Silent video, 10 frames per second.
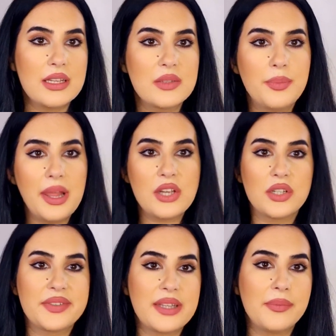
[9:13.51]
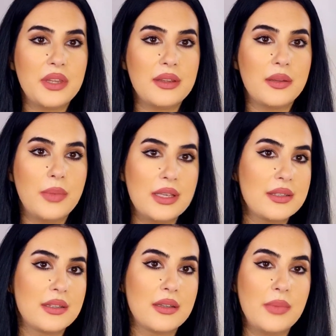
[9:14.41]
a splash of something that makes
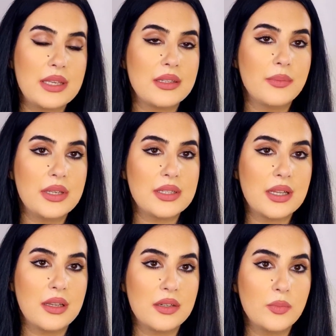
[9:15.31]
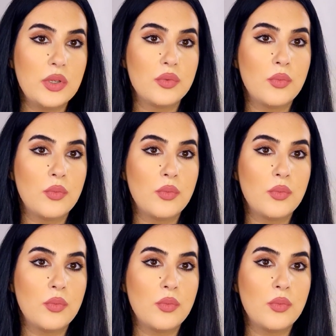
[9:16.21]
it basically a bit